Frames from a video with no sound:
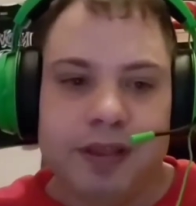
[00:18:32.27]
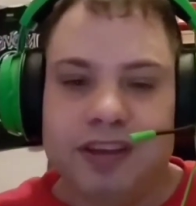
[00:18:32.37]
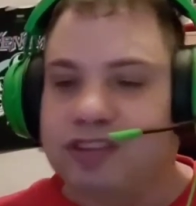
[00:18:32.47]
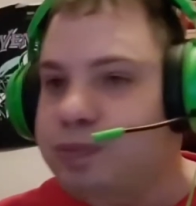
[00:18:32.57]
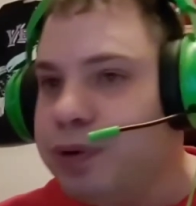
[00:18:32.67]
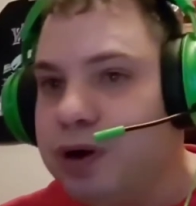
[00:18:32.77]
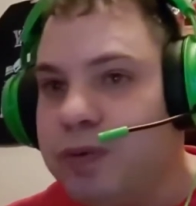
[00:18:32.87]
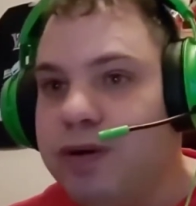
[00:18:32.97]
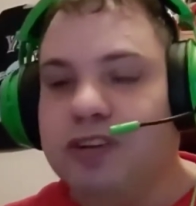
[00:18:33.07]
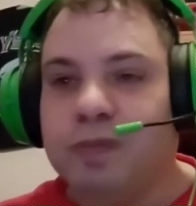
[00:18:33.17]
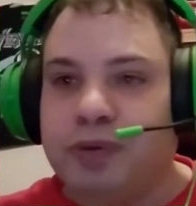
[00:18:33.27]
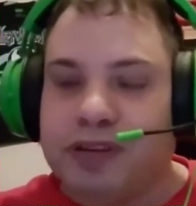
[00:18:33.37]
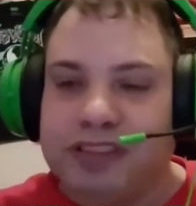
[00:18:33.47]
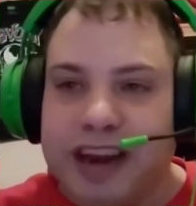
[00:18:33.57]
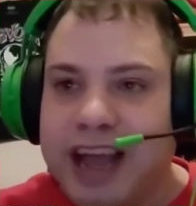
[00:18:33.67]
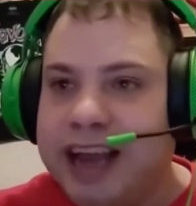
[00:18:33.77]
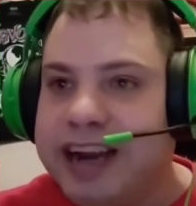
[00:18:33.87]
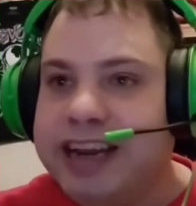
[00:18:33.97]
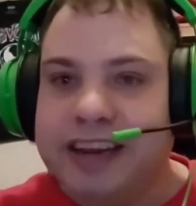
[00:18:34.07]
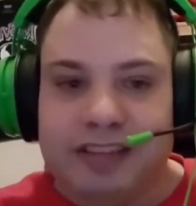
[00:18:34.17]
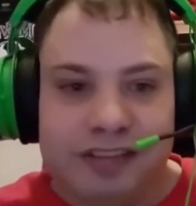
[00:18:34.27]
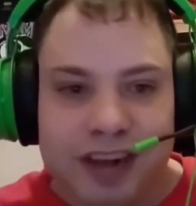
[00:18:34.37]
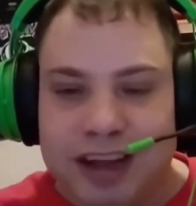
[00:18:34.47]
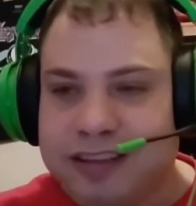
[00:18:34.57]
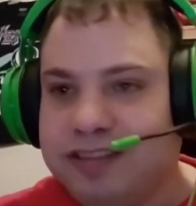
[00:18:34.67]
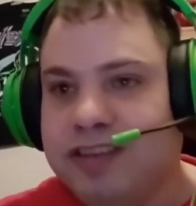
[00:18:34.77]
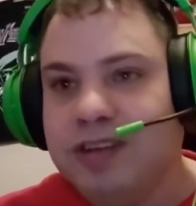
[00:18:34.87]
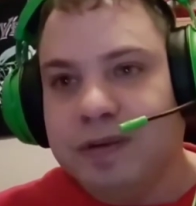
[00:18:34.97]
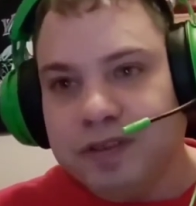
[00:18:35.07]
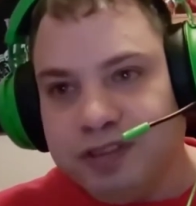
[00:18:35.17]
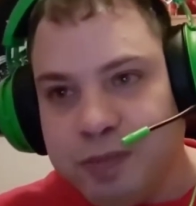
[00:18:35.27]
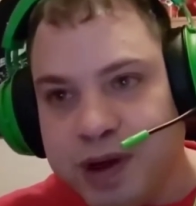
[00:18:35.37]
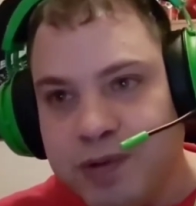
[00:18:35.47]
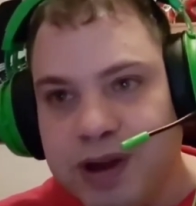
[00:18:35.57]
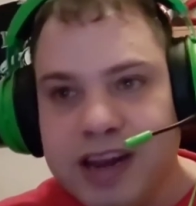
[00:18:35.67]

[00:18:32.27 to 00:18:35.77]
His promo, personality, he sucks. To be